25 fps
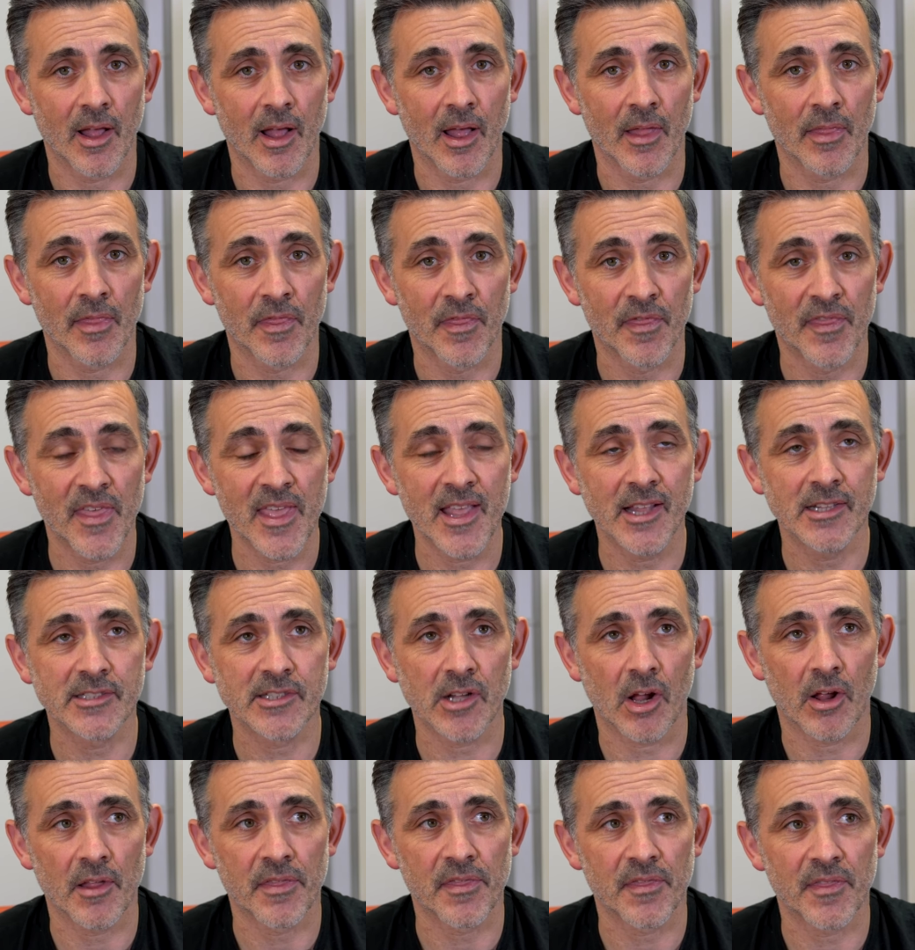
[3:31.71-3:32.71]
And these,
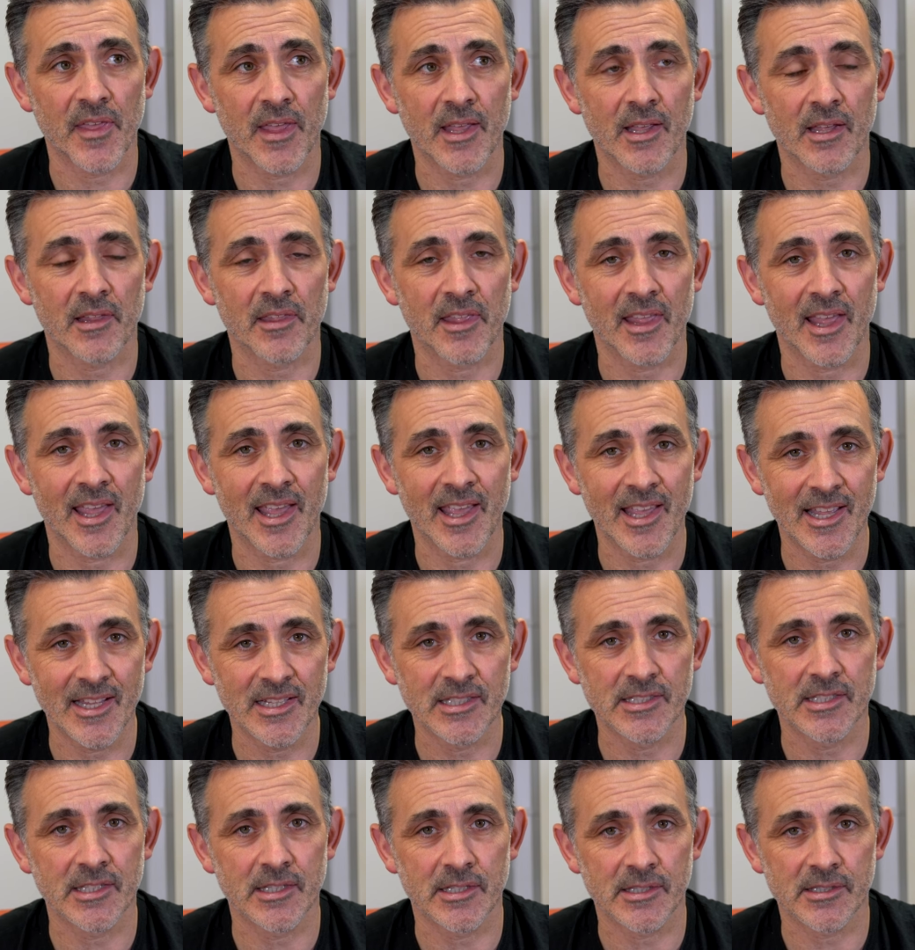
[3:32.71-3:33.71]
I think, are the
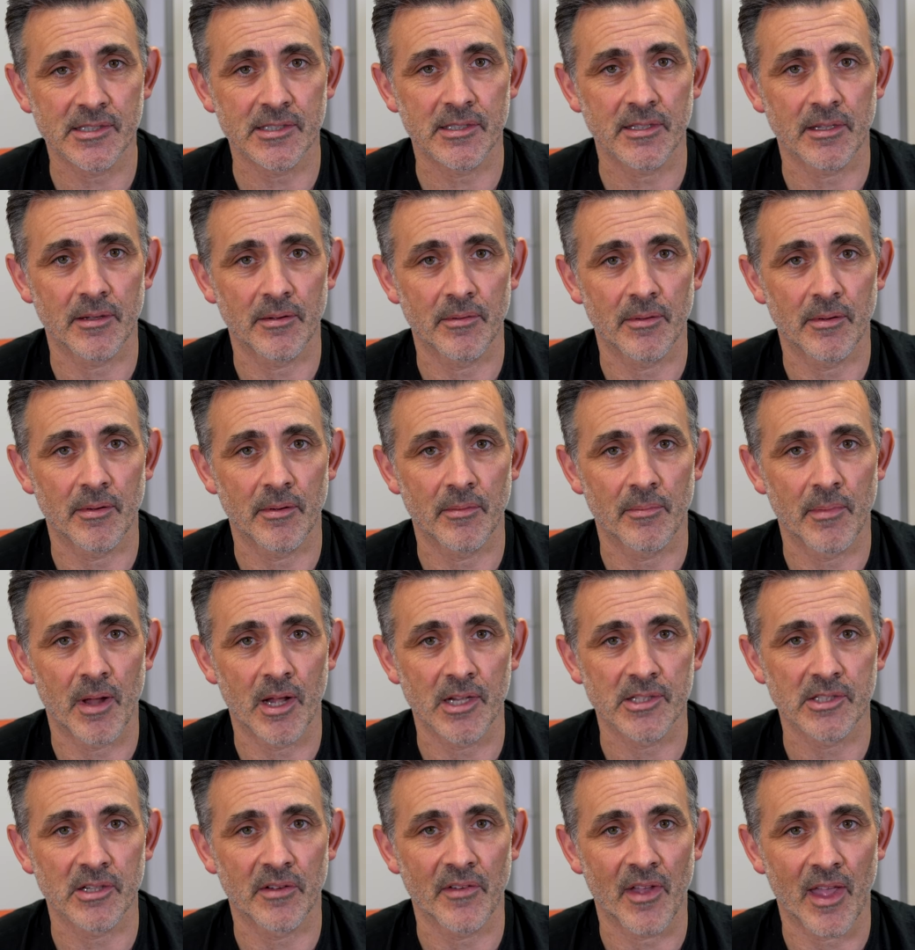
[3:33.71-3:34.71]
easiest
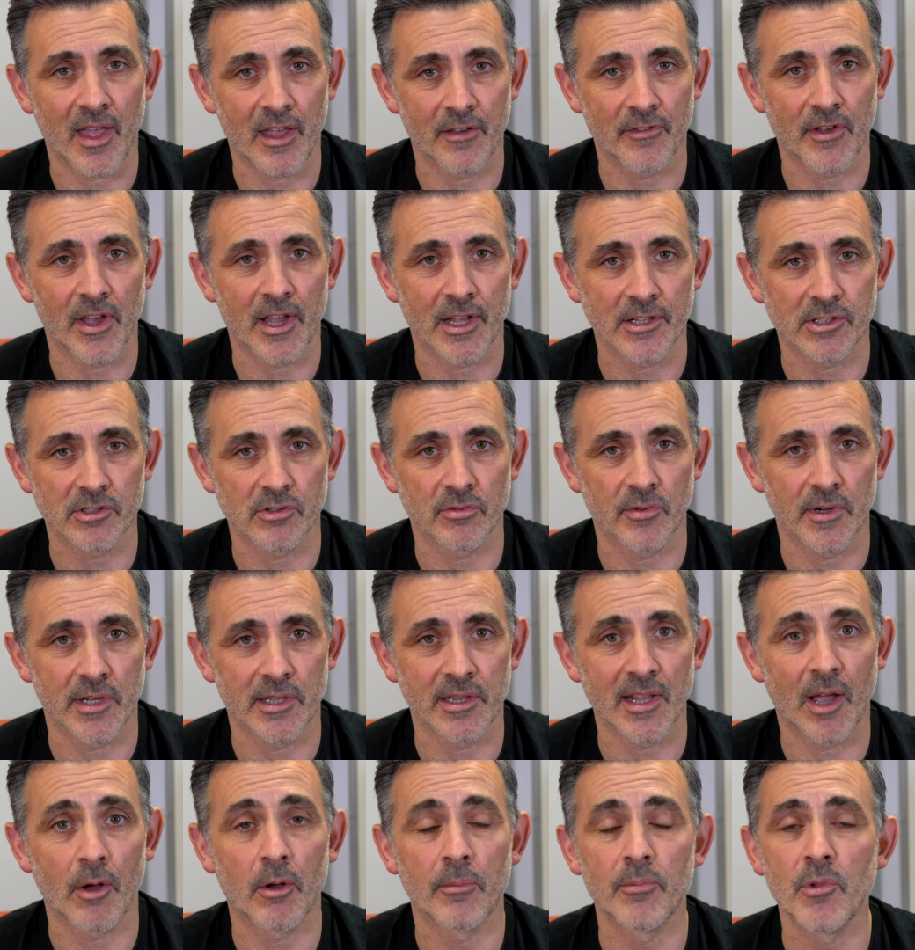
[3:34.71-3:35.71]
marks I've ever had to read.
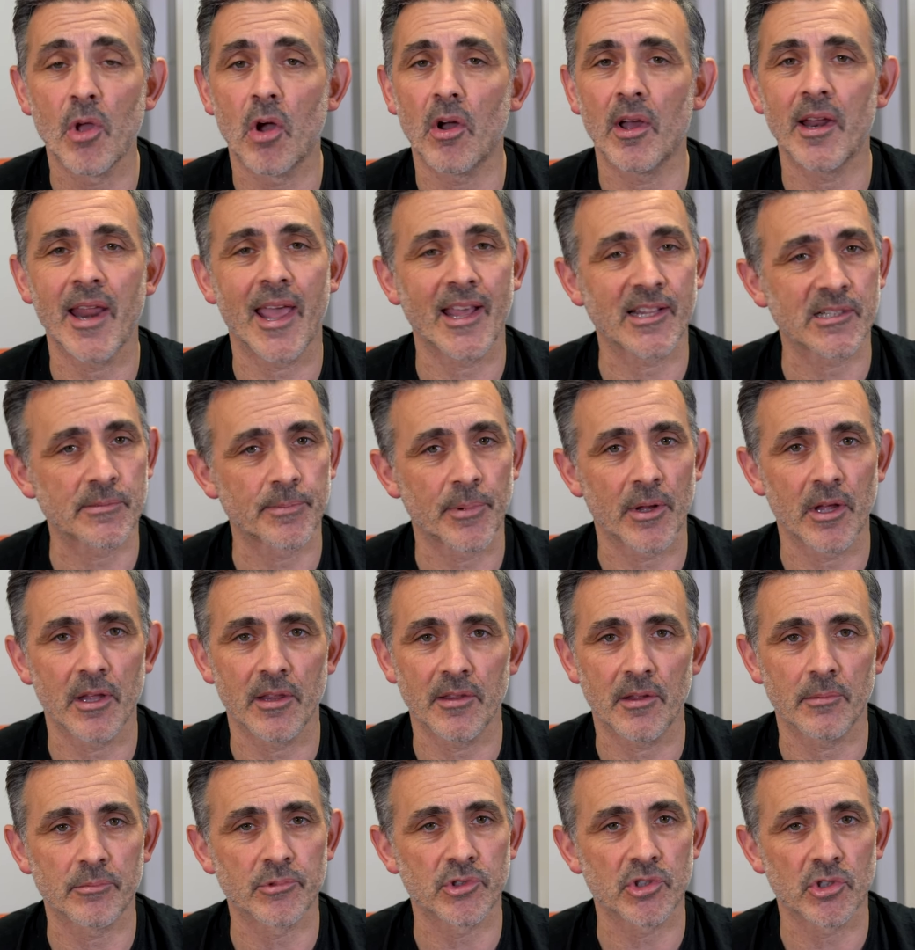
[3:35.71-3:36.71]
Now, I'm not an
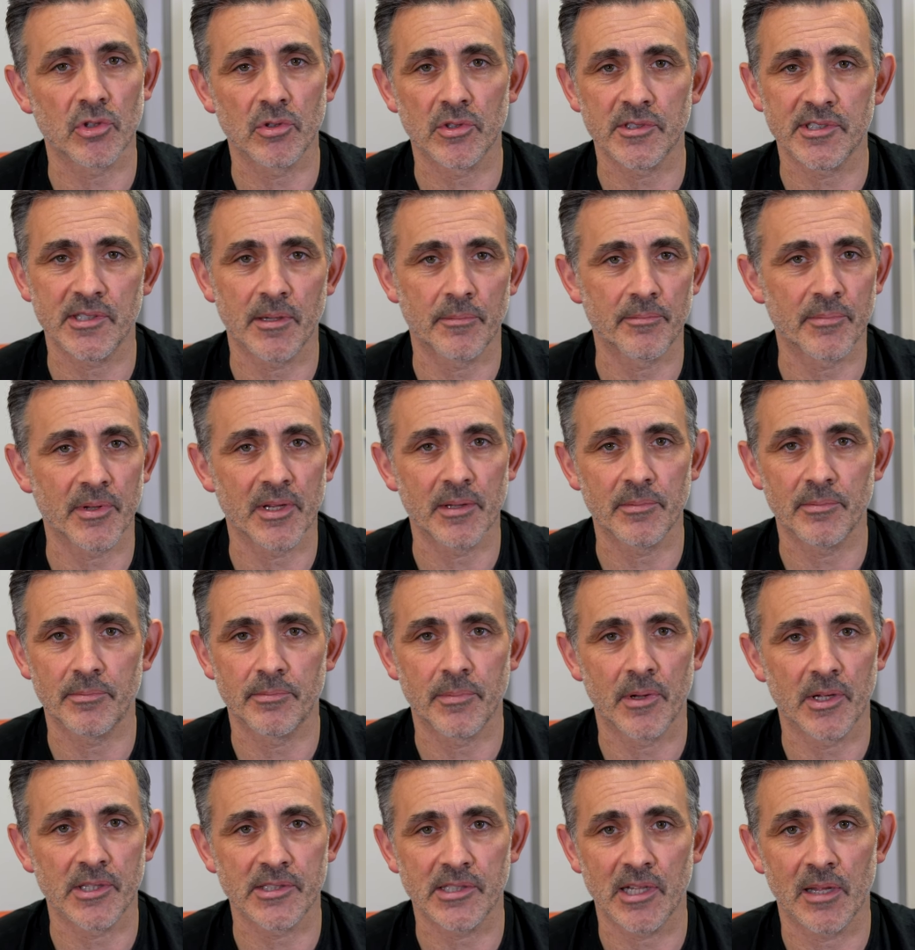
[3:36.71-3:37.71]
expert, I'm sure somebody
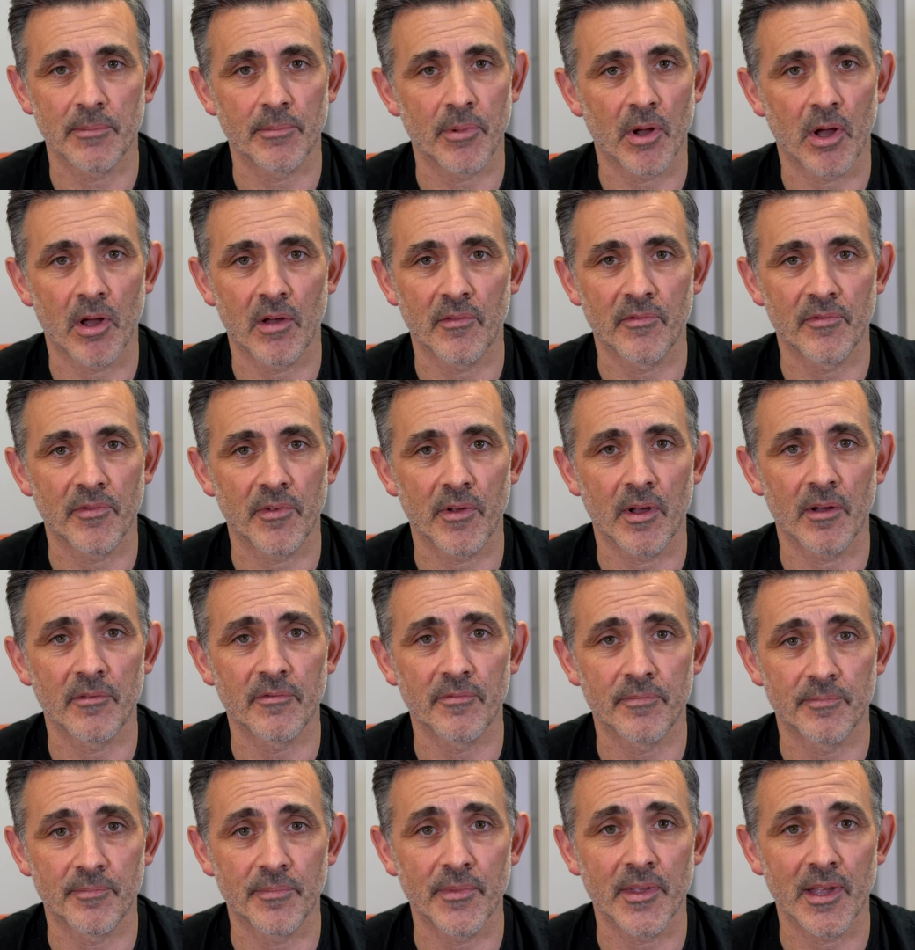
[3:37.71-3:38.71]
might say, but I've, I've
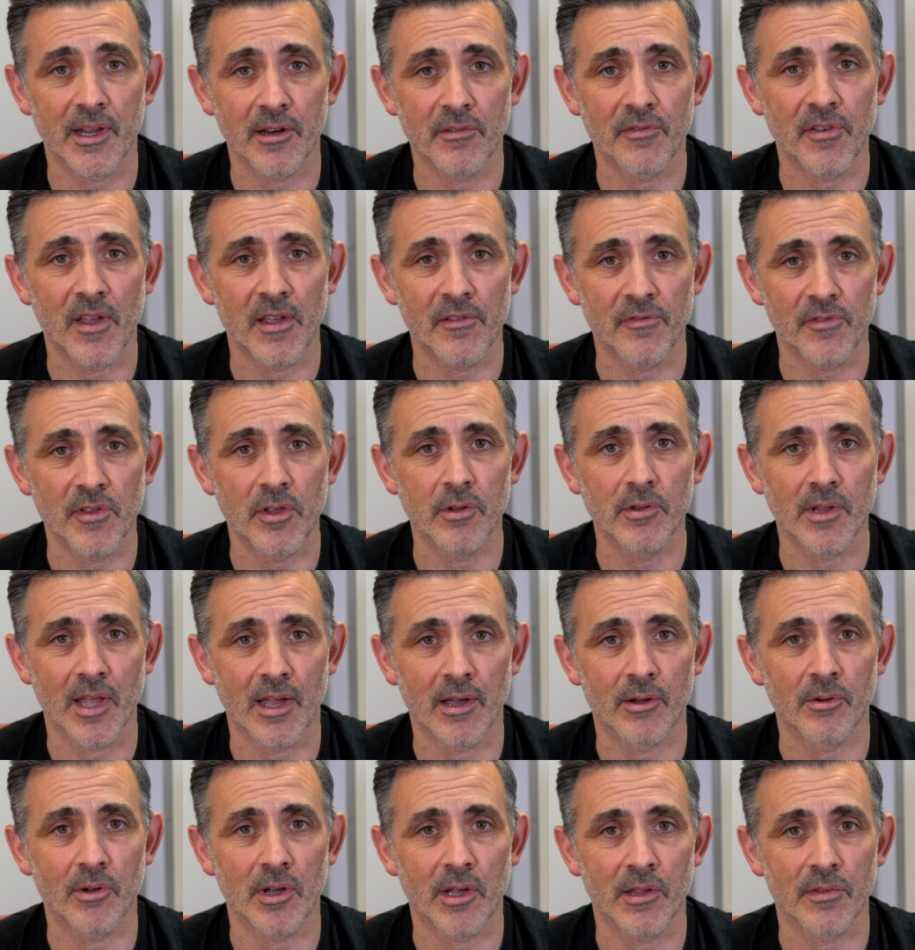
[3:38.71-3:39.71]
had a fair few
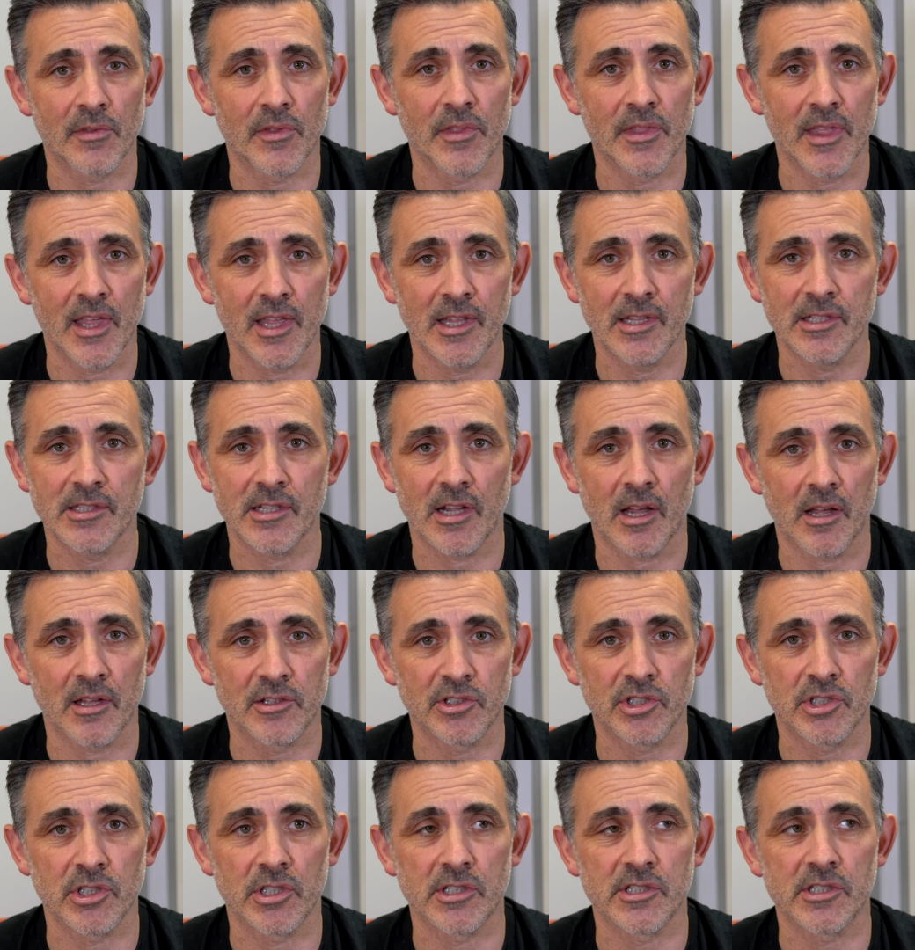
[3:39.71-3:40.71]
now, and these are
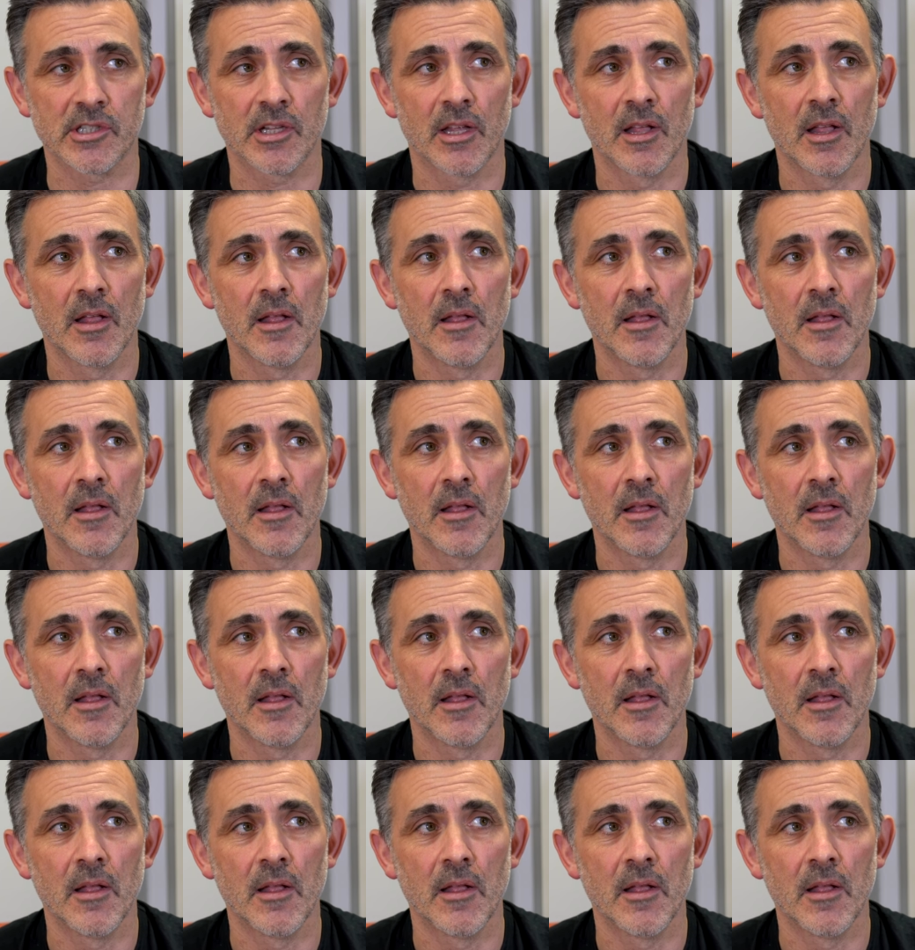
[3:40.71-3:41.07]
just